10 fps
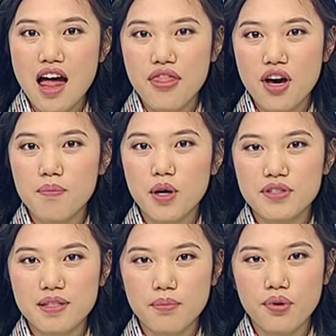the
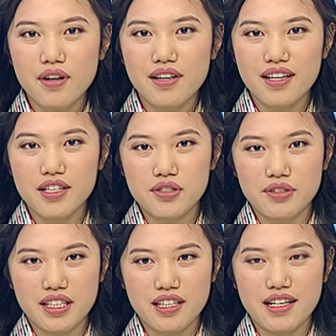most important issue
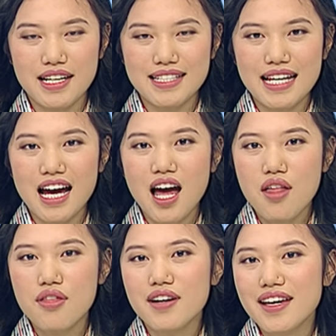here is that
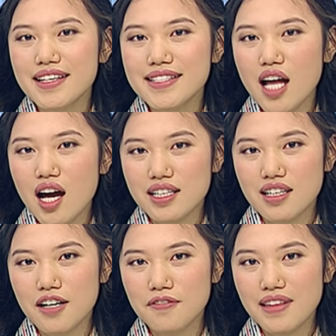there is not
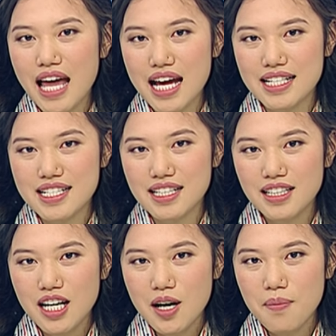enough land.
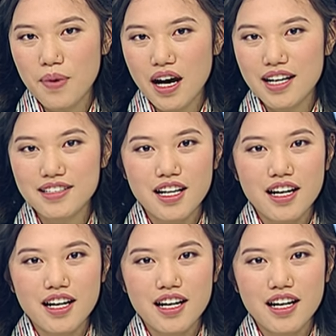But